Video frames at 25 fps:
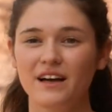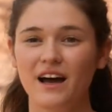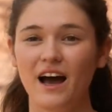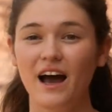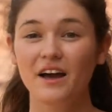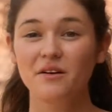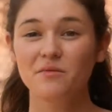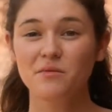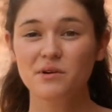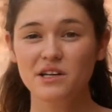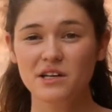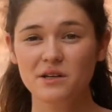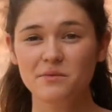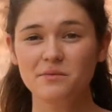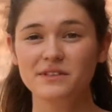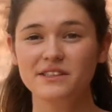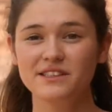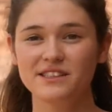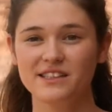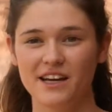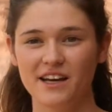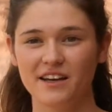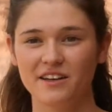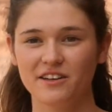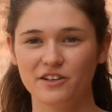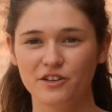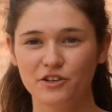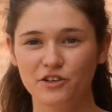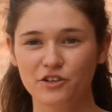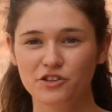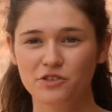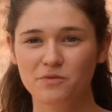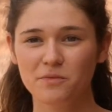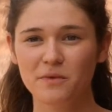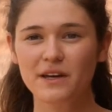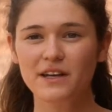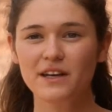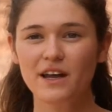Hi, my name is Diana
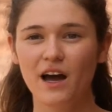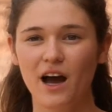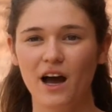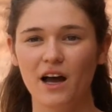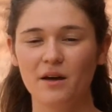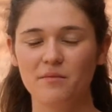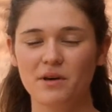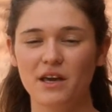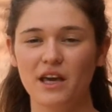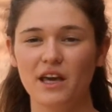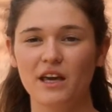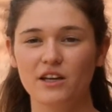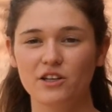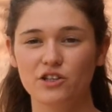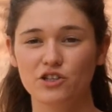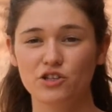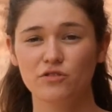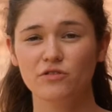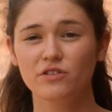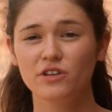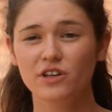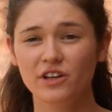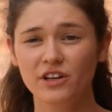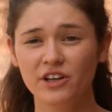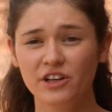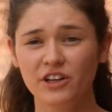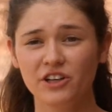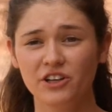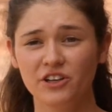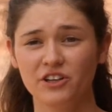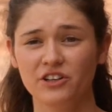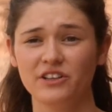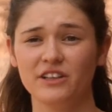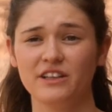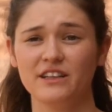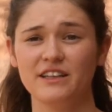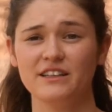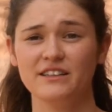Kruzman. I'm a junior
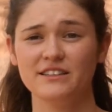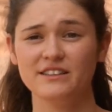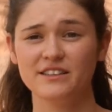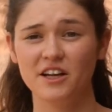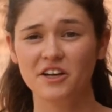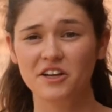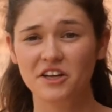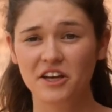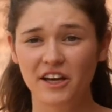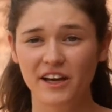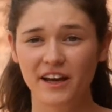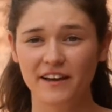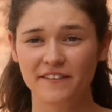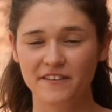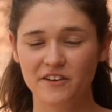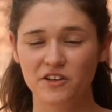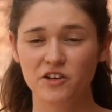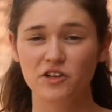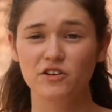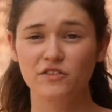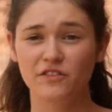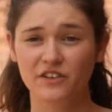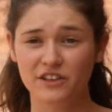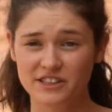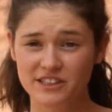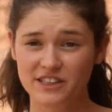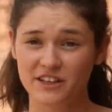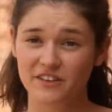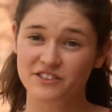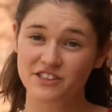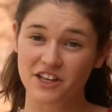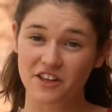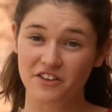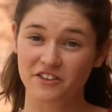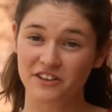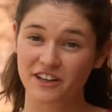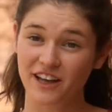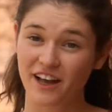currently studying at the University of
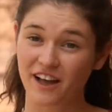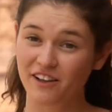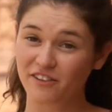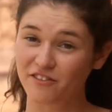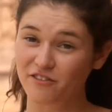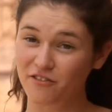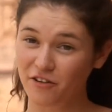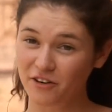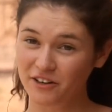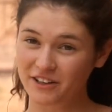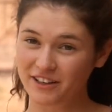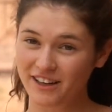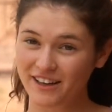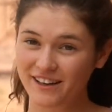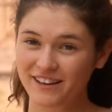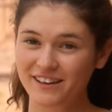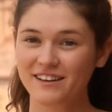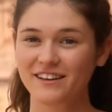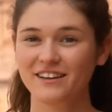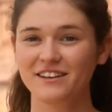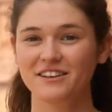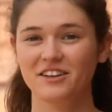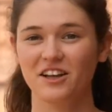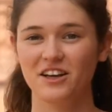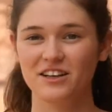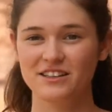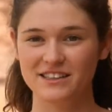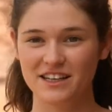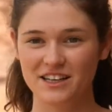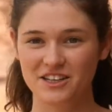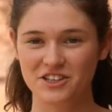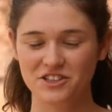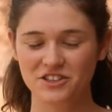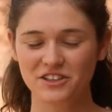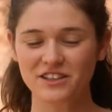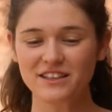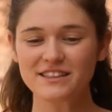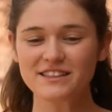Southern California in Los
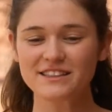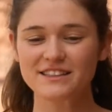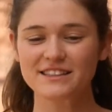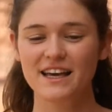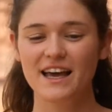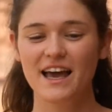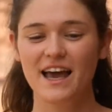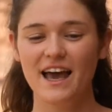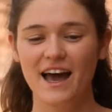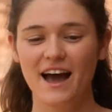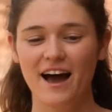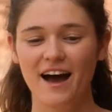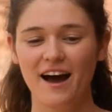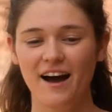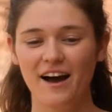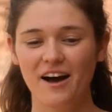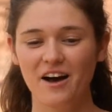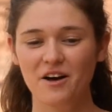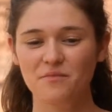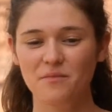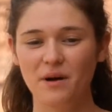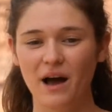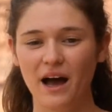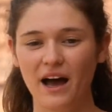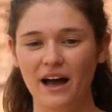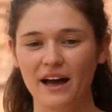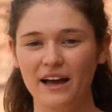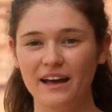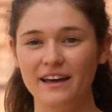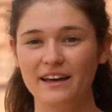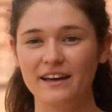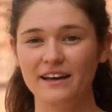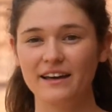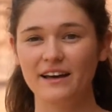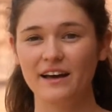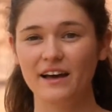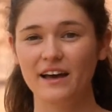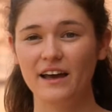Angeles. Um,
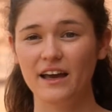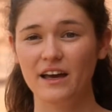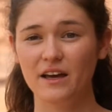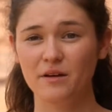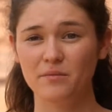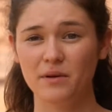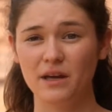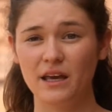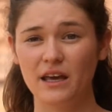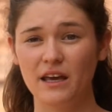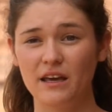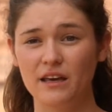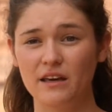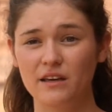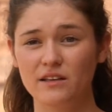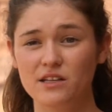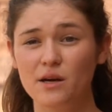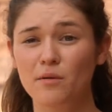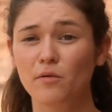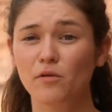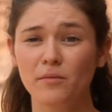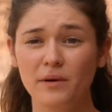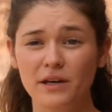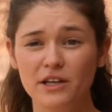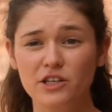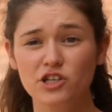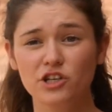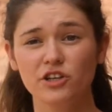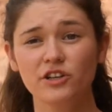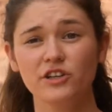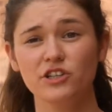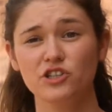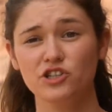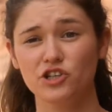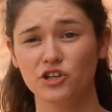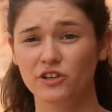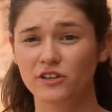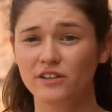I am a double major
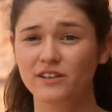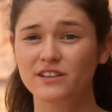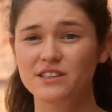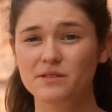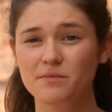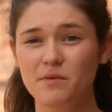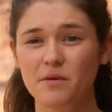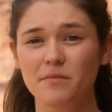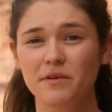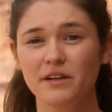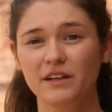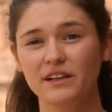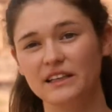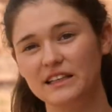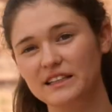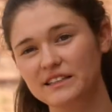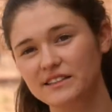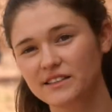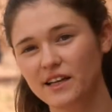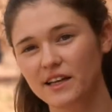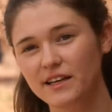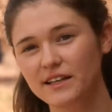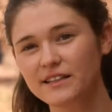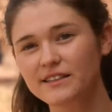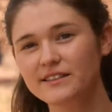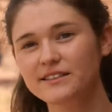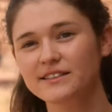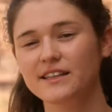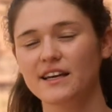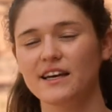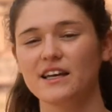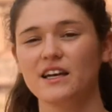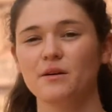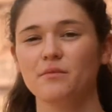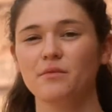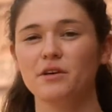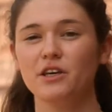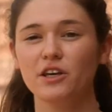in journalism and Middle East studies,
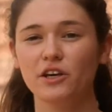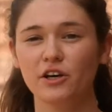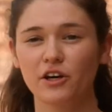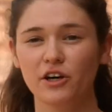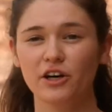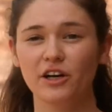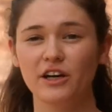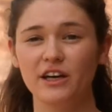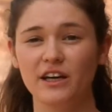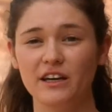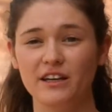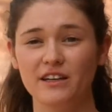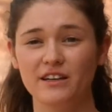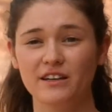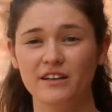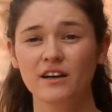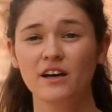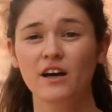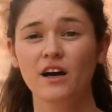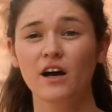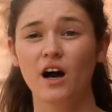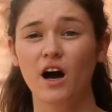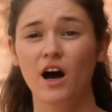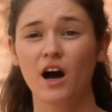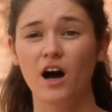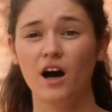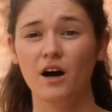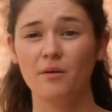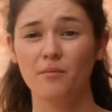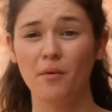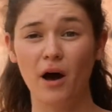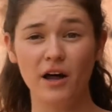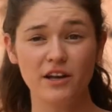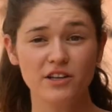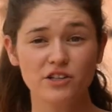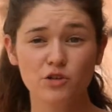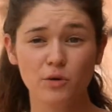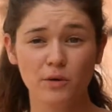and I'm here in
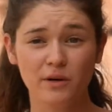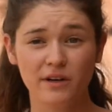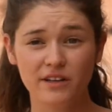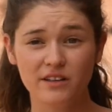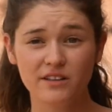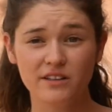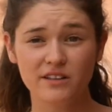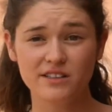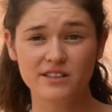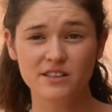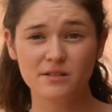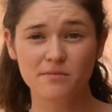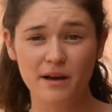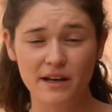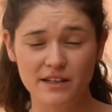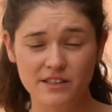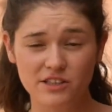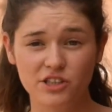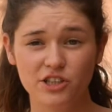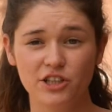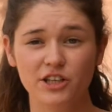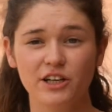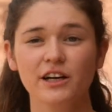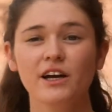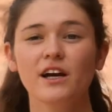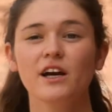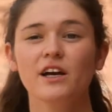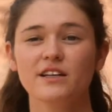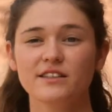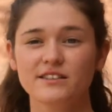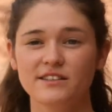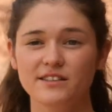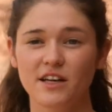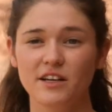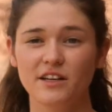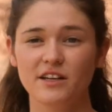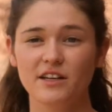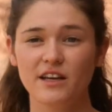Amman, uh, Jordan this semester
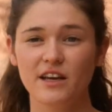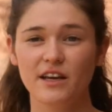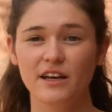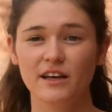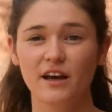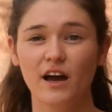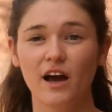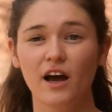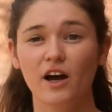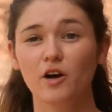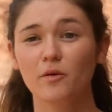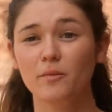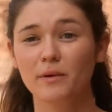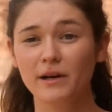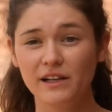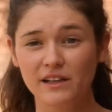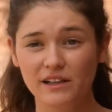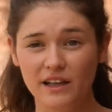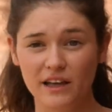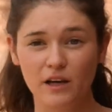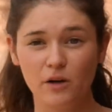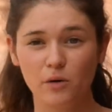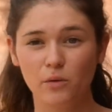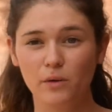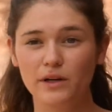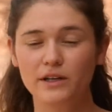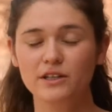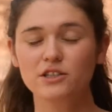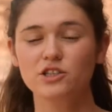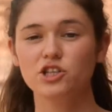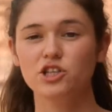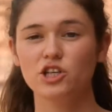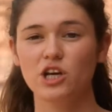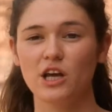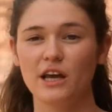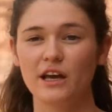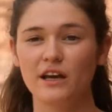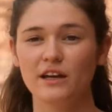studying Arabic
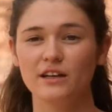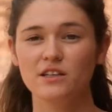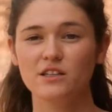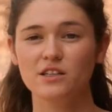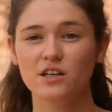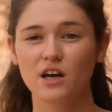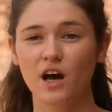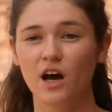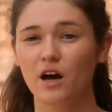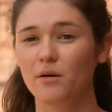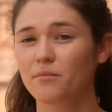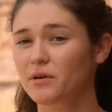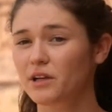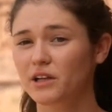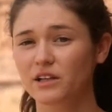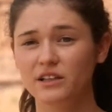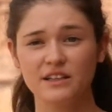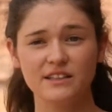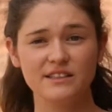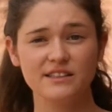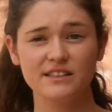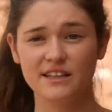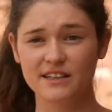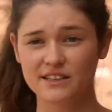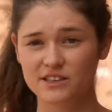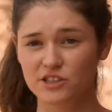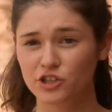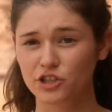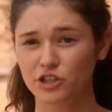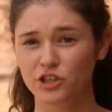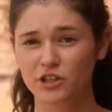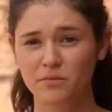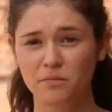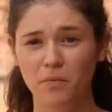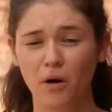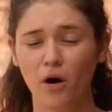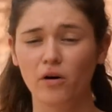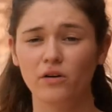language and uh, Middle East
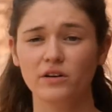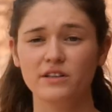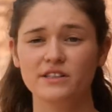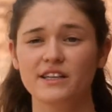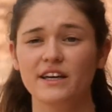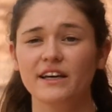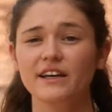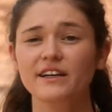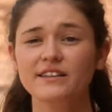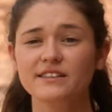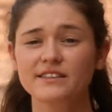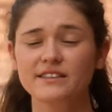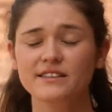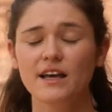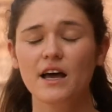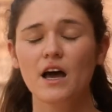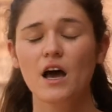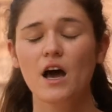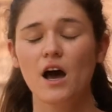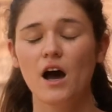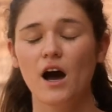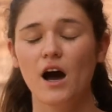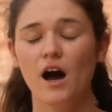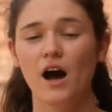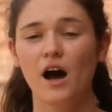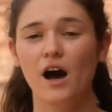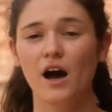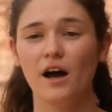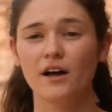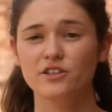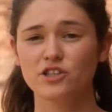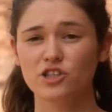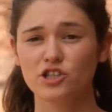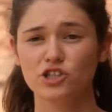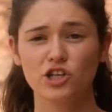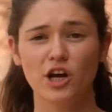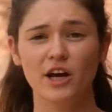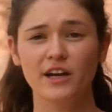history and politics uh,
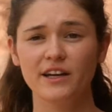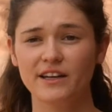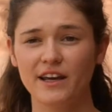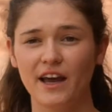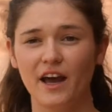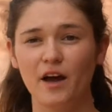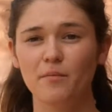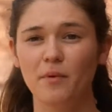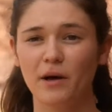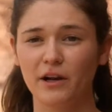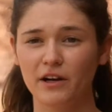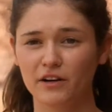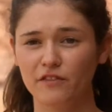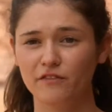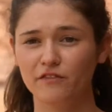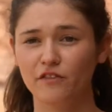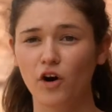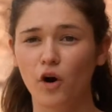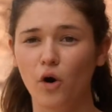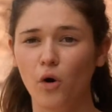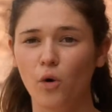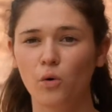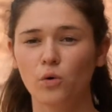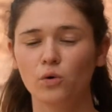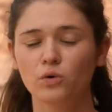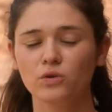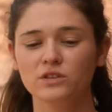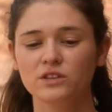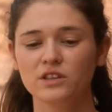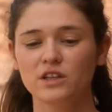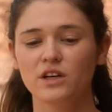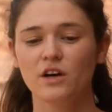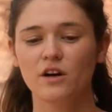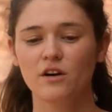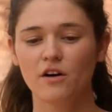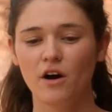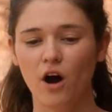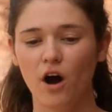just trying to get a better foothold
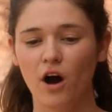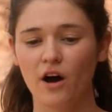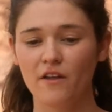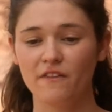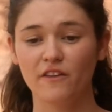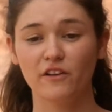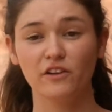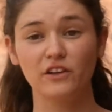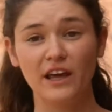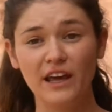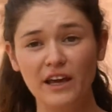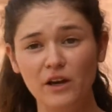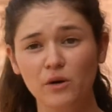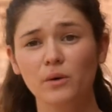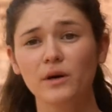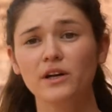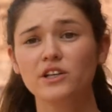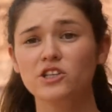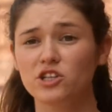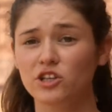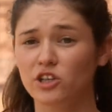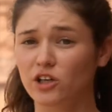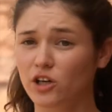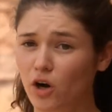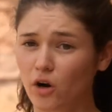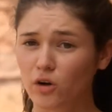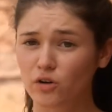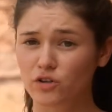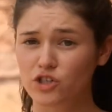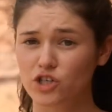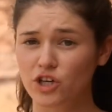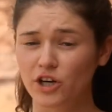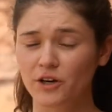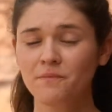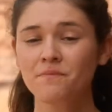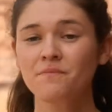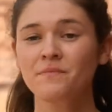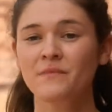on the language and the
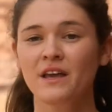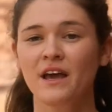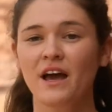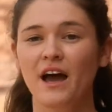culture.